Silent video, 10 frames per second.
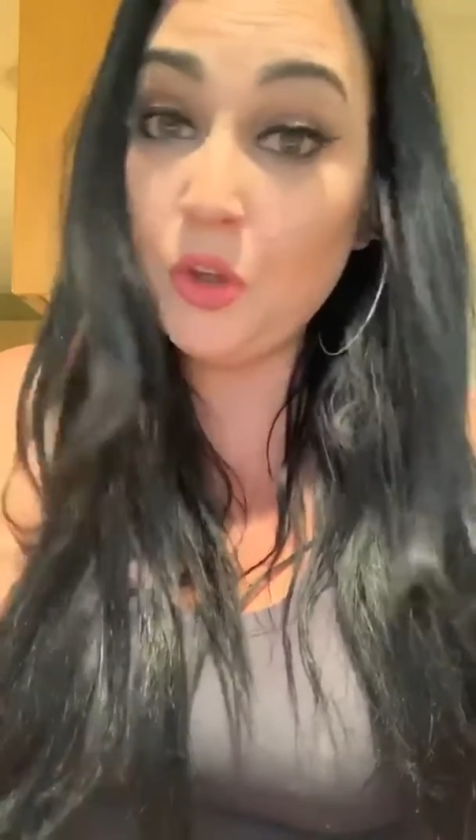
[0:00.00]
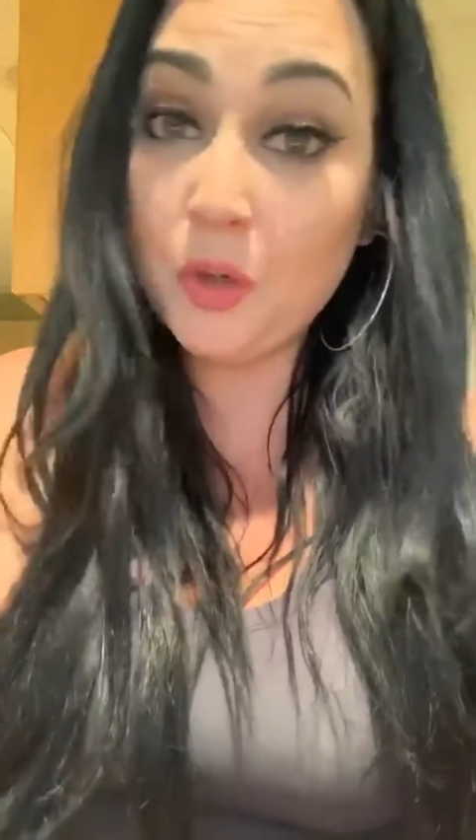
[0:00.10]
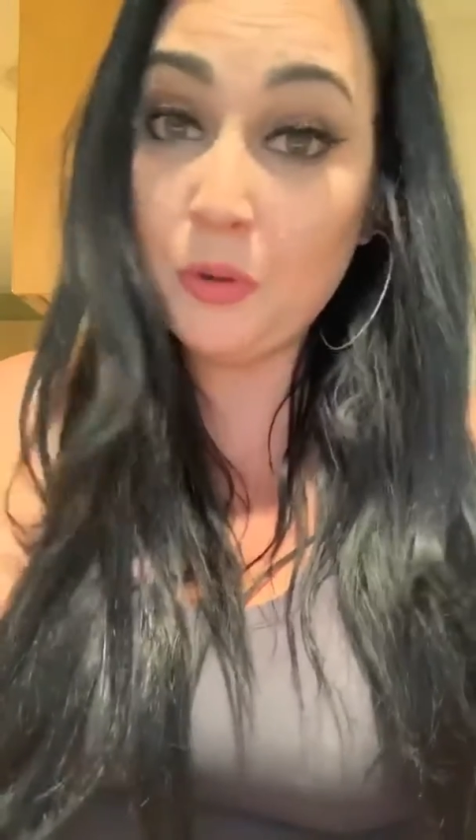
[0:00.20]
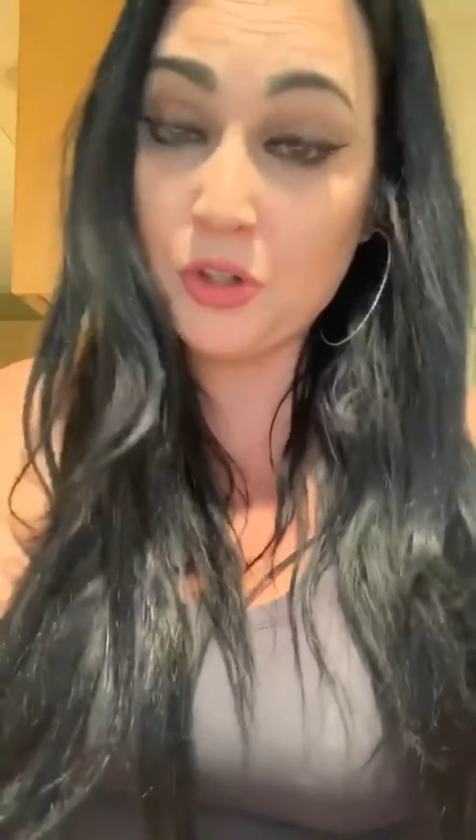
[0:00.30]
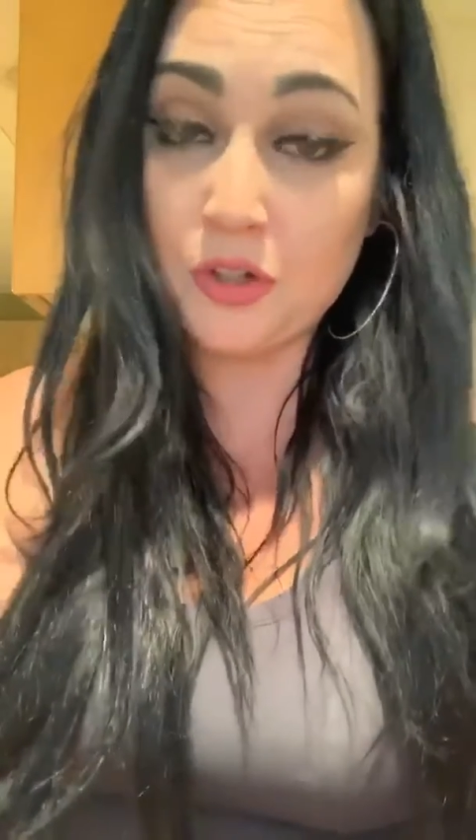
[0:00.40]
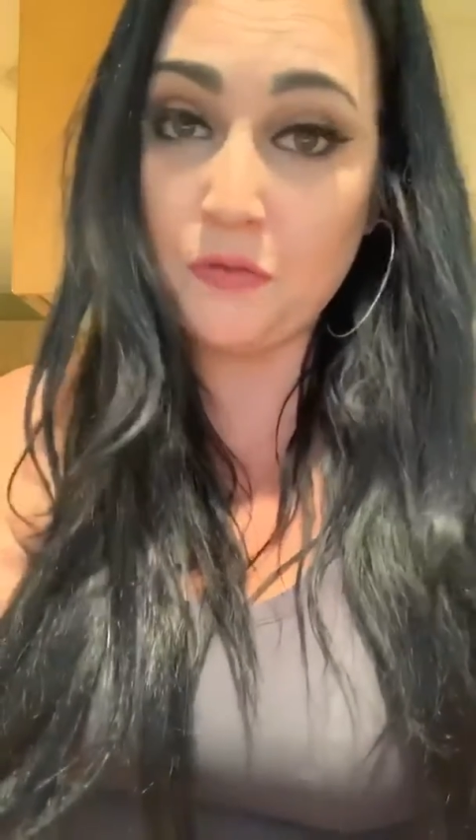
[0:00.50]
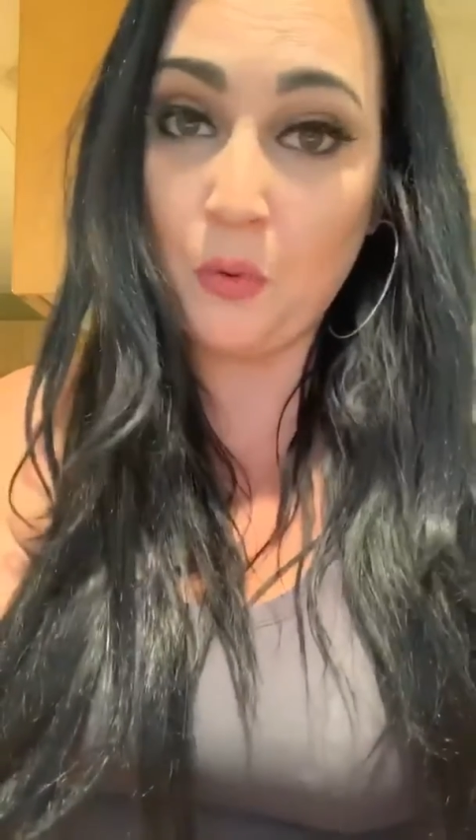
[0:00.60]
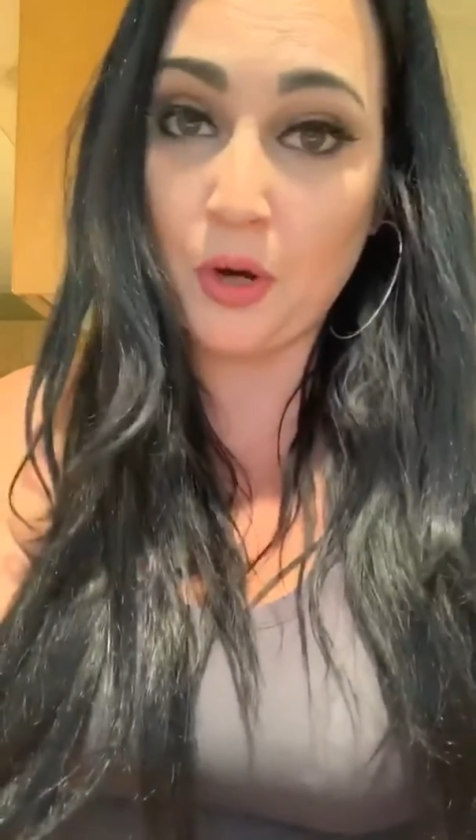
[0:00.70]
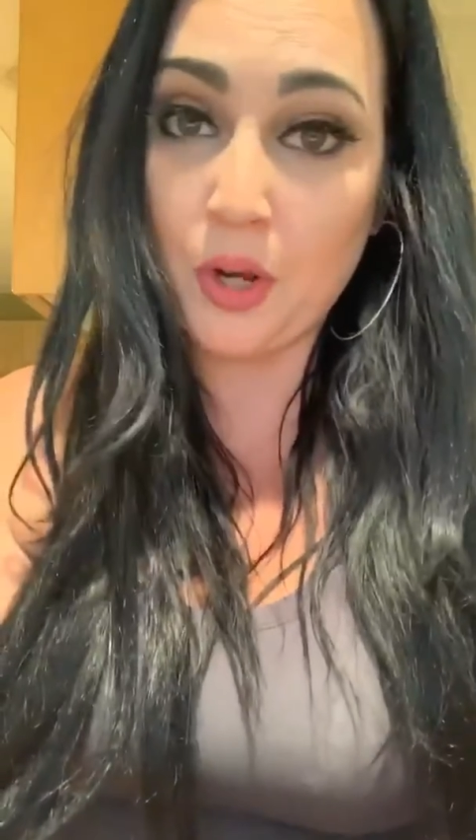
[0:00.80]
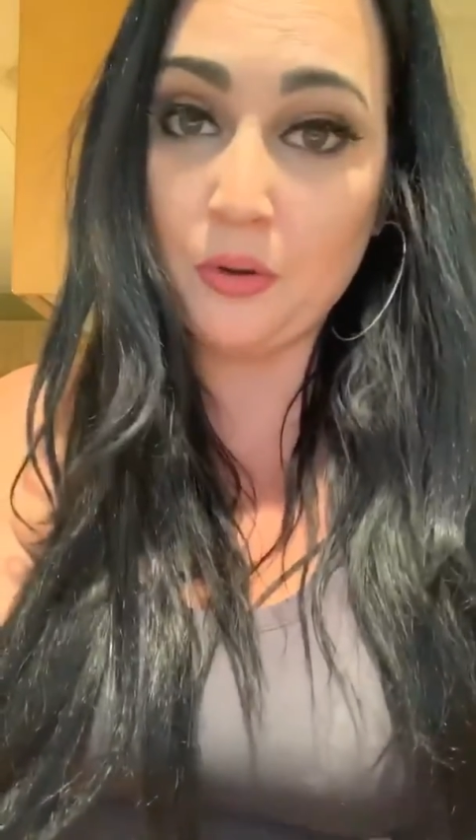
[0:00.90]
you could push it to
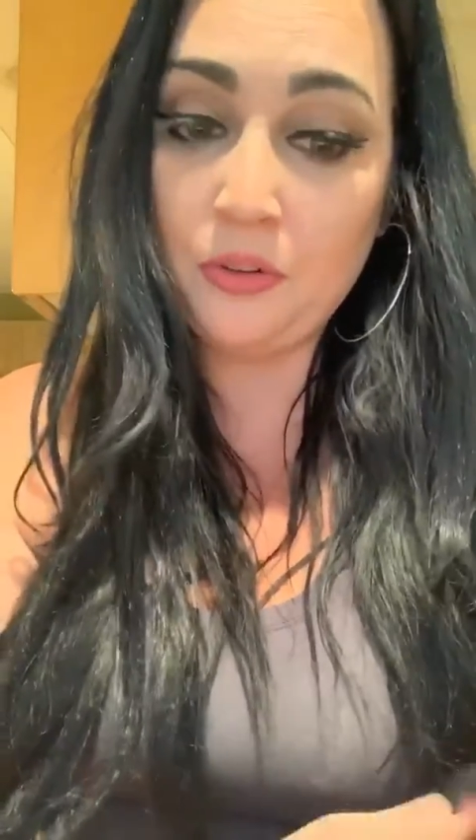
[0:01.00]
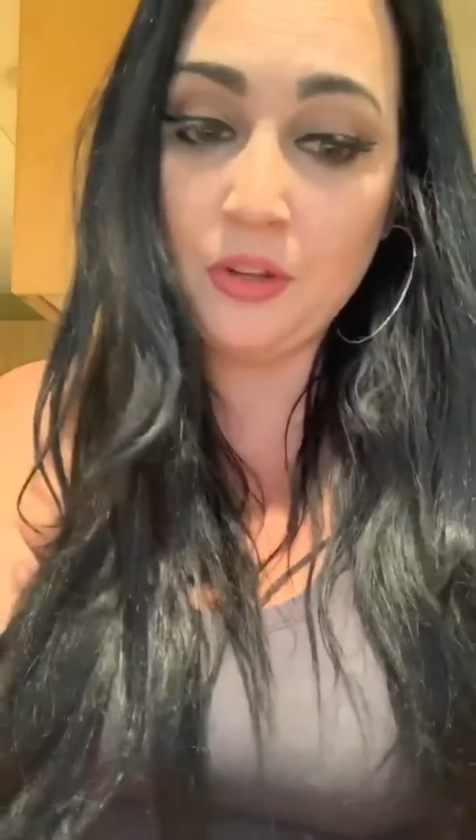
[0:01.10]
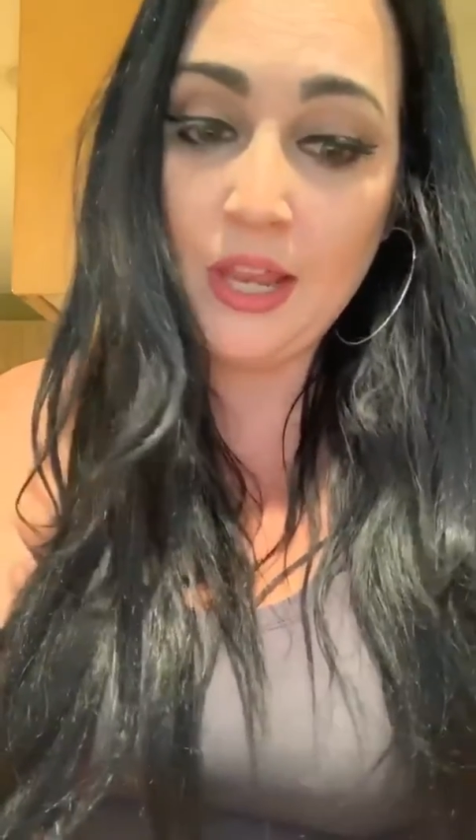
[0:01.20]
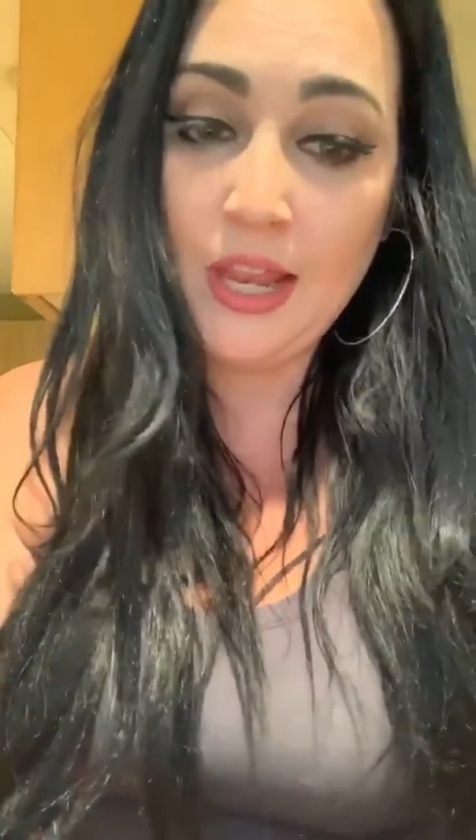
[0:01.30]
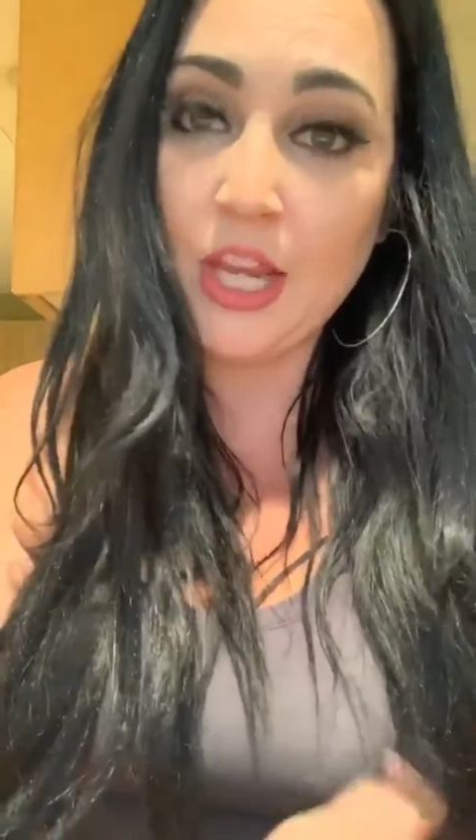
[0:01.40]
4 coats